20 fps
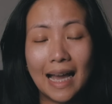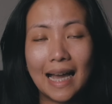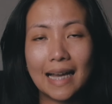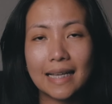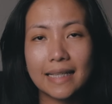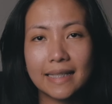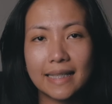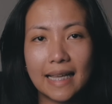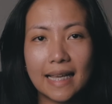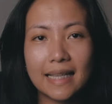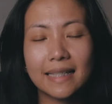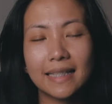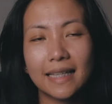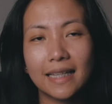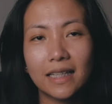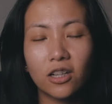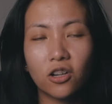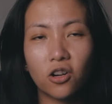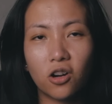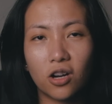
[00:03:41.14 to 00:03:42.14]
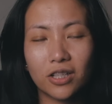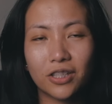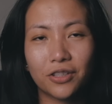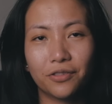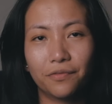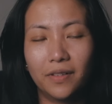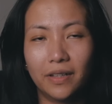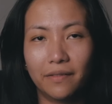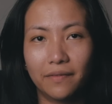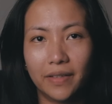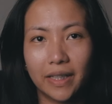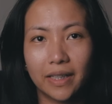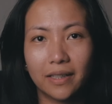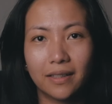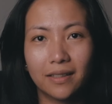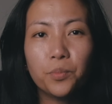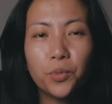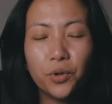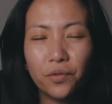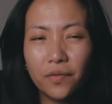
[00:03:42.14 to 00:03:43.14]
assessing the cost of
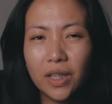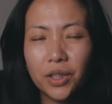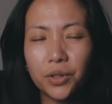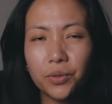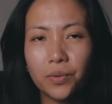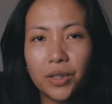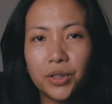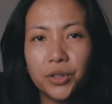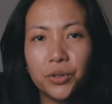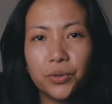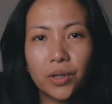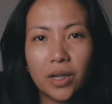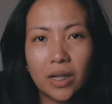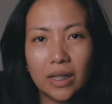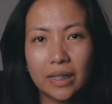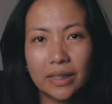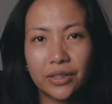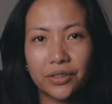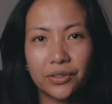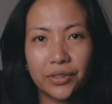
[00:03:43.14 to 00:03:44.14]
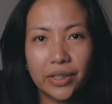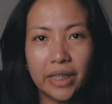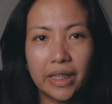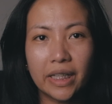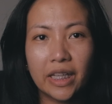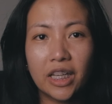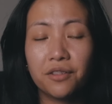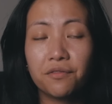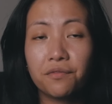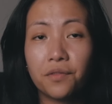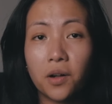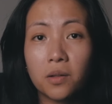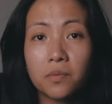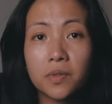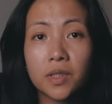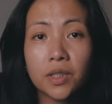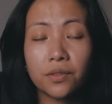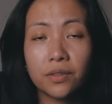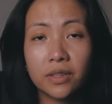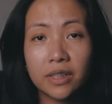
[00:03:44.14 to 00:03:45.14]
living. Moving to a new country
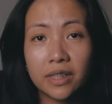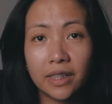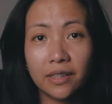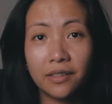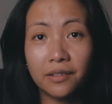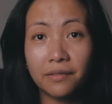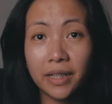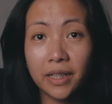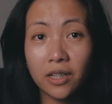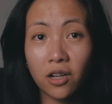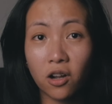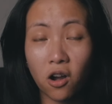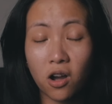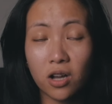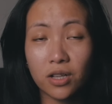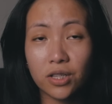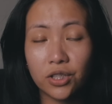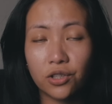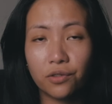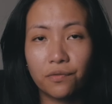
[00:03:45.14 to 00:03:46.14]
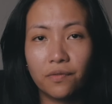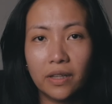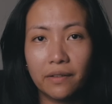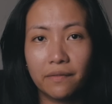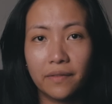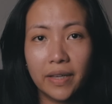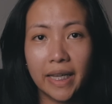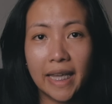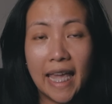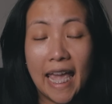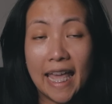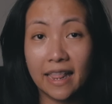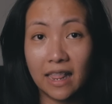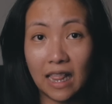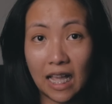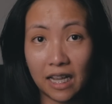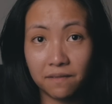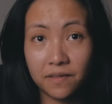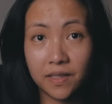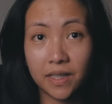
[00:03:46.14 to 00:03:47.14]
involves considering the cost of living and
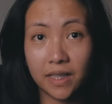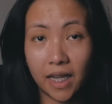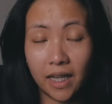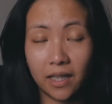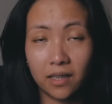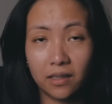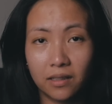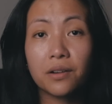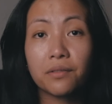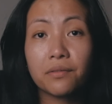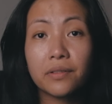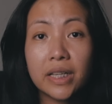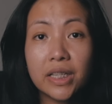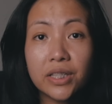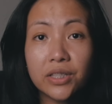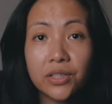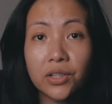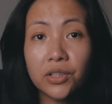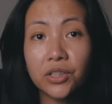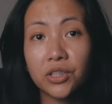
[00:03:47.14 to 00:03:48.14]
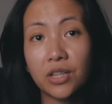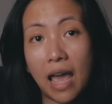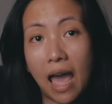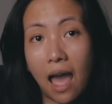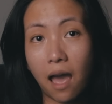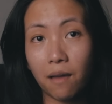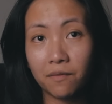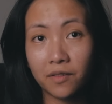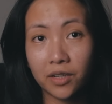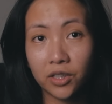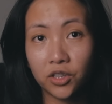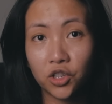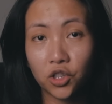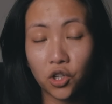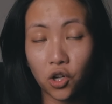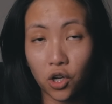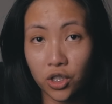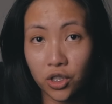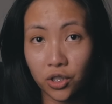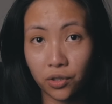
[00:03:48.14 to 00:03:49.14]
lifestyle. Research the average
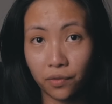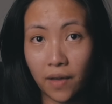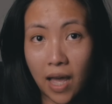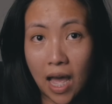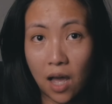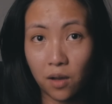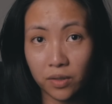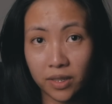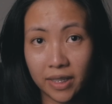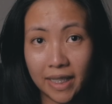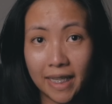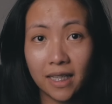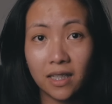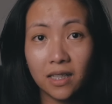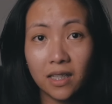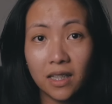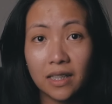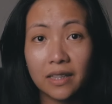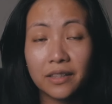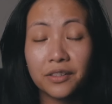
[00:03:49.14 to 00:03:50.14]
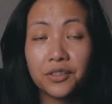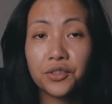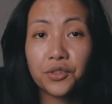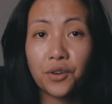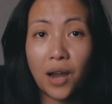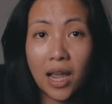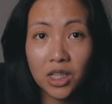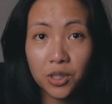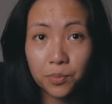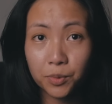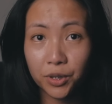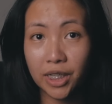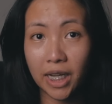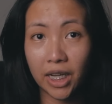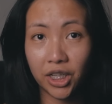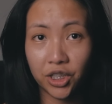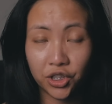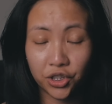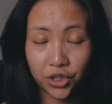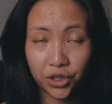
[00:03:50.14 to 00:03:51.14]
cost of housing,
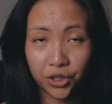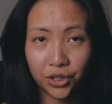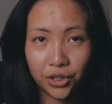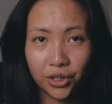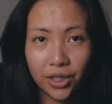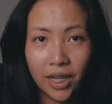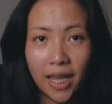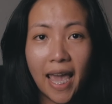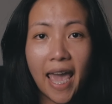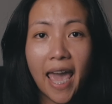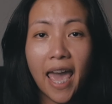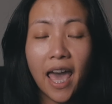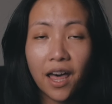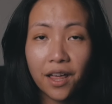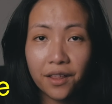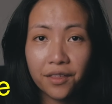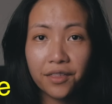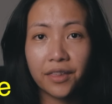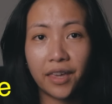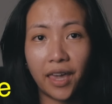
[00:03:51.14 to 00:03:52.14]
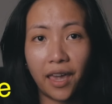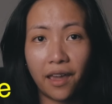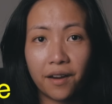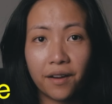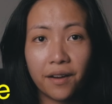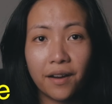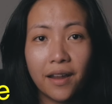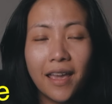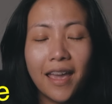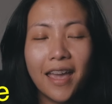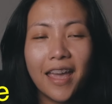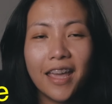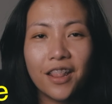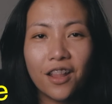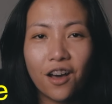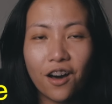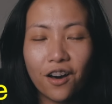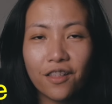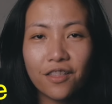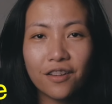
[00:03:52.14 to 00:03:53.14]
transportation, healthcare,
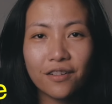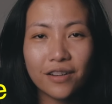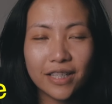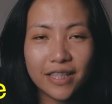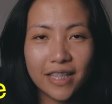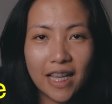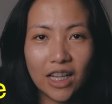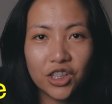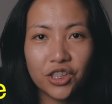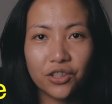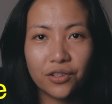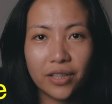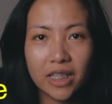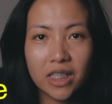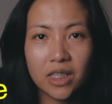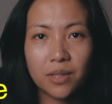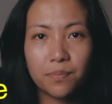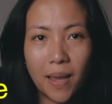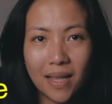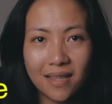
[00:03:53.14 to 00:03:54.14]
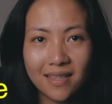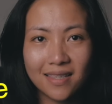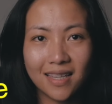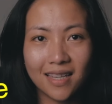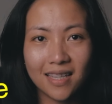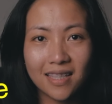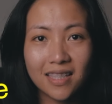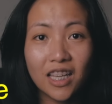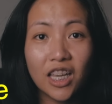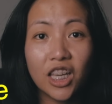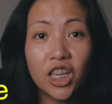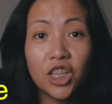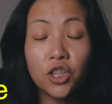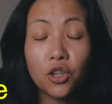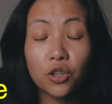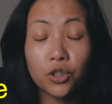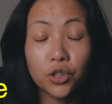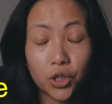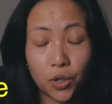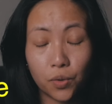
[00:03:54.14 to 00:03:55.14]
and other essential expenses in
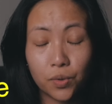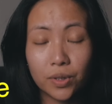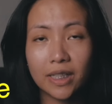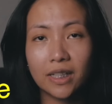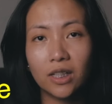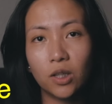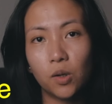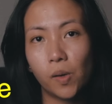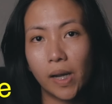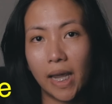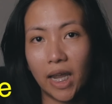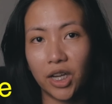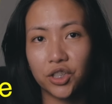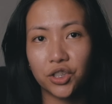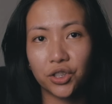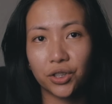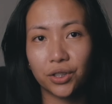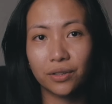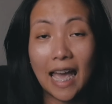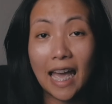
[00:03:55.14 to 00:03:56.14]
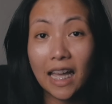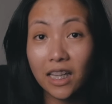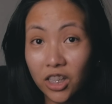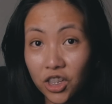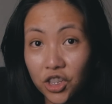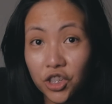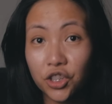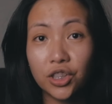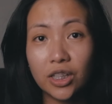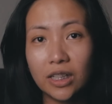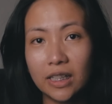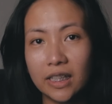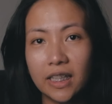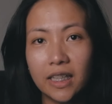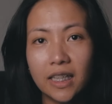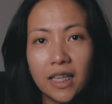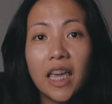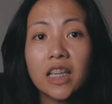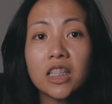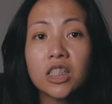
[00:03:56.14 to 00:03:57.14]
your chosen location.
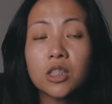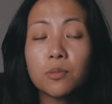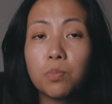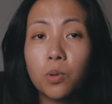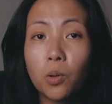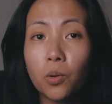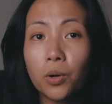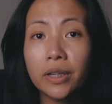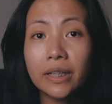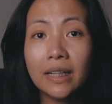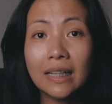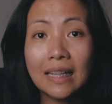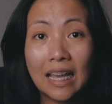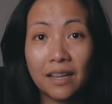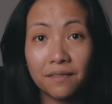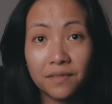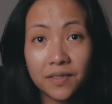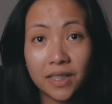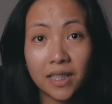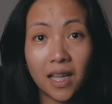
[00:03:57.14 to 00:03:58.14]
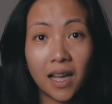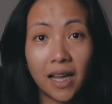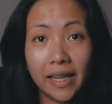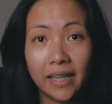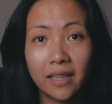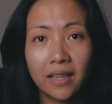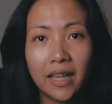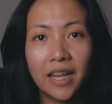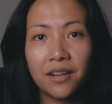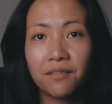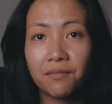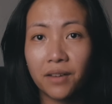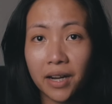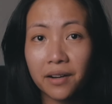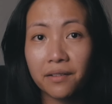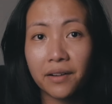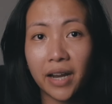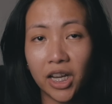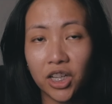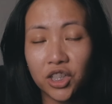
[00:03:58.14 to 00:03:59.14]
Additionally, explore the lifestyle and
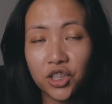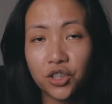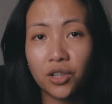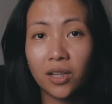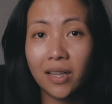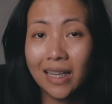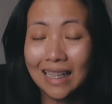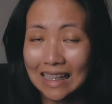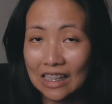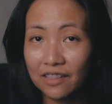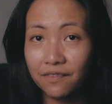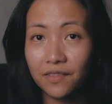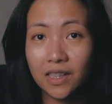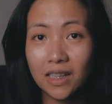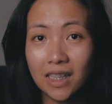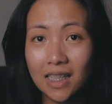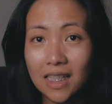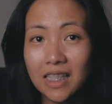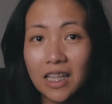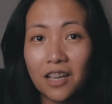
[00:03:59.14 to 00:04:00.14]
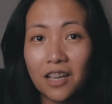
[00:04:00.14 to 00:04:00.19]
recreational activities